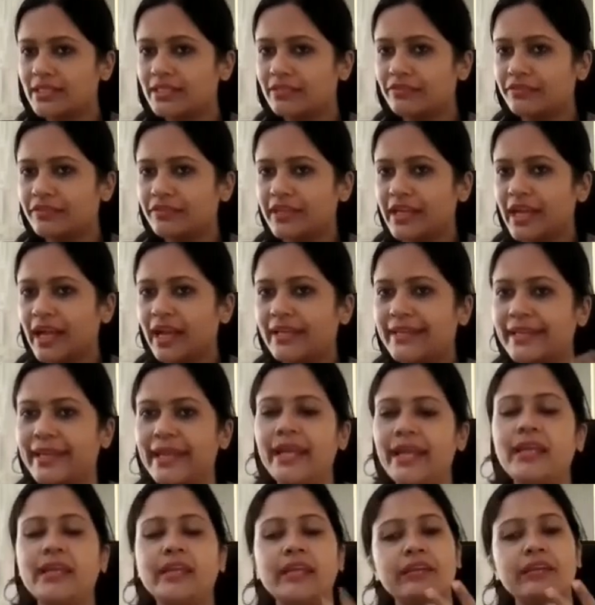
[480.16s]
laws if they are
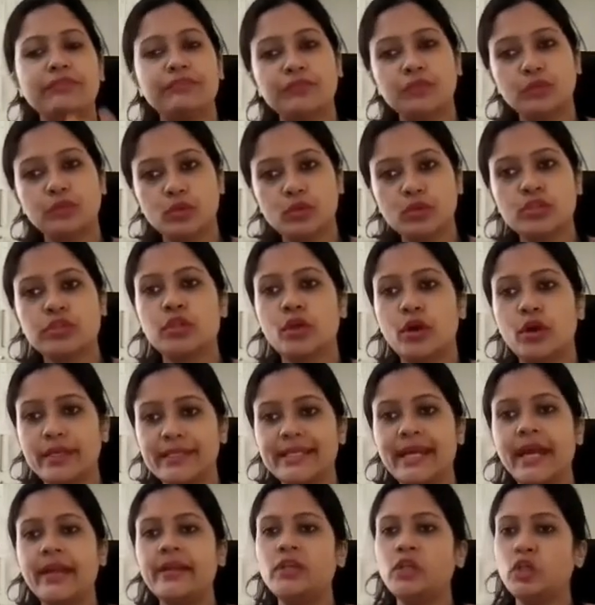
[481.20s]
there. If those
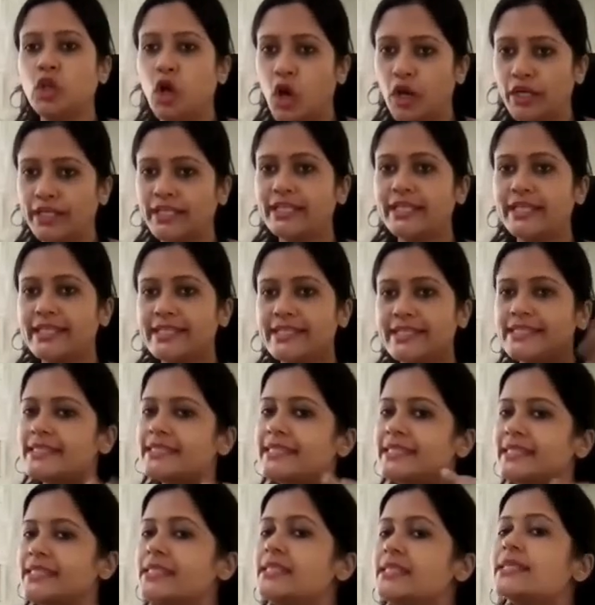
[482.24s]
laws are not in
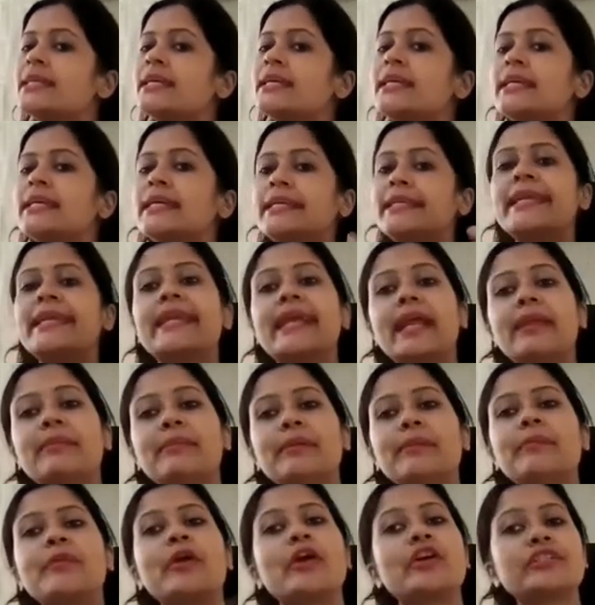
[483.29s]
existence, they
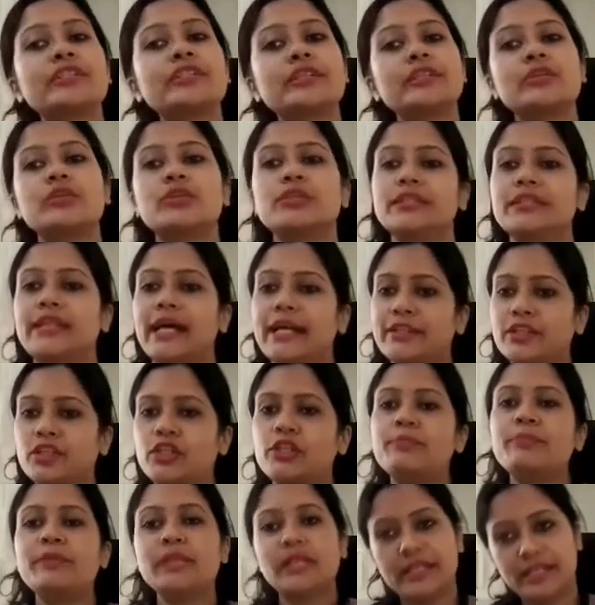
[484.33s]
can be prosecuted
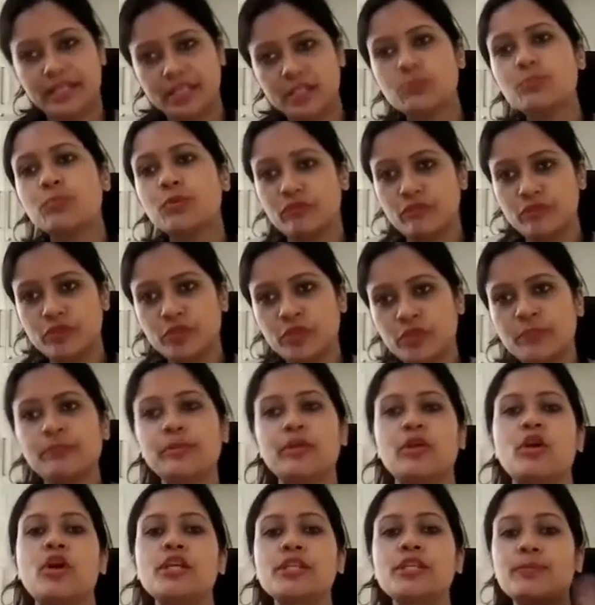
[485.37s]
under BNS
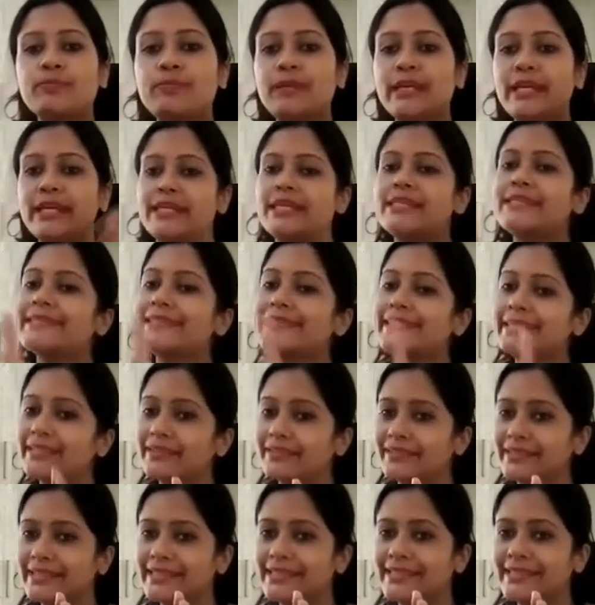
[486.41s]
provision because BNS
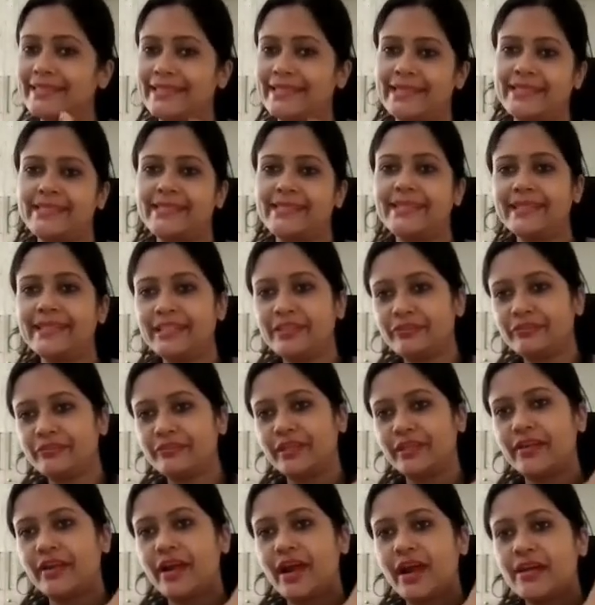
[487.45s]
clearly says that
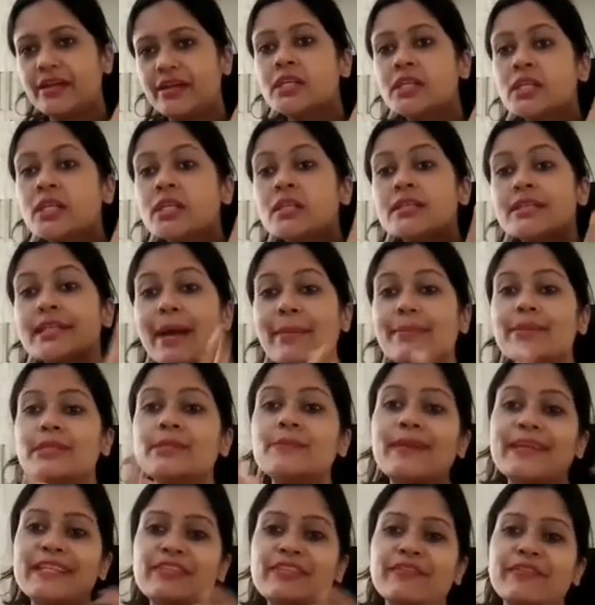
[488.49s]
if there are some
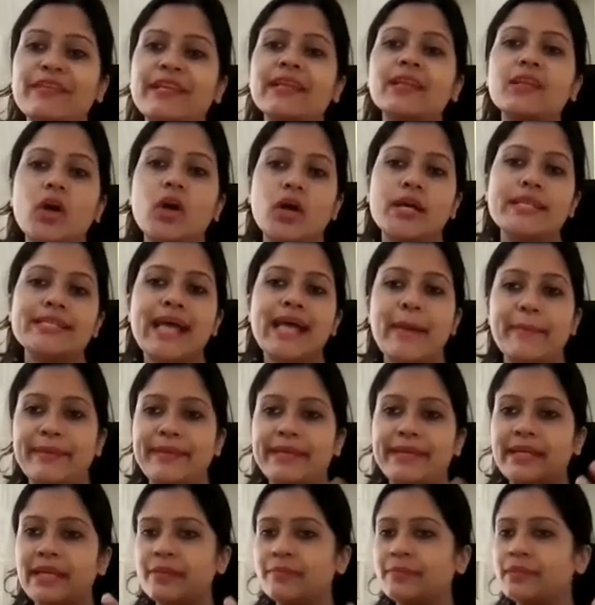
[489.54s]
specific laws
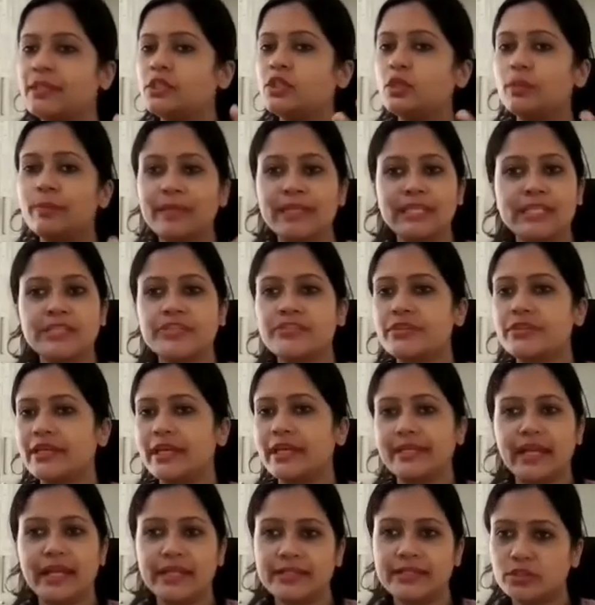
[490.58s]
applicable to
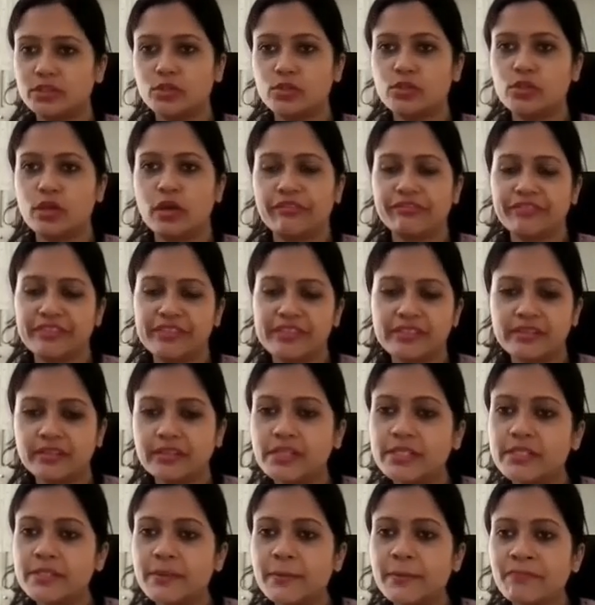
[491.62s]
military and other those
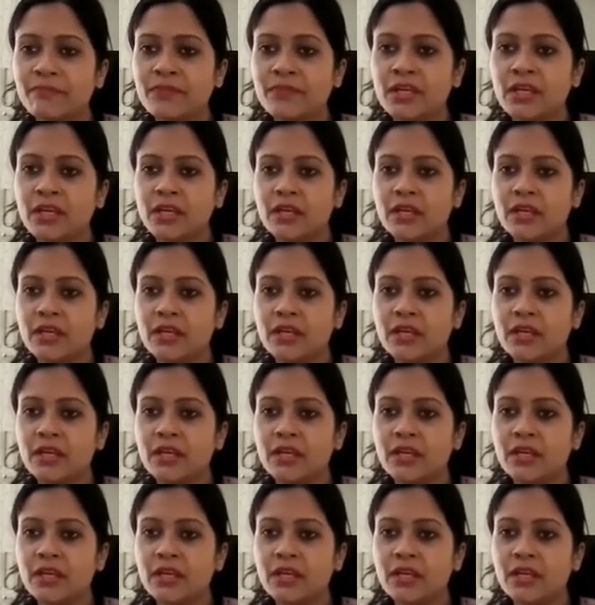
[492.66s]
officers,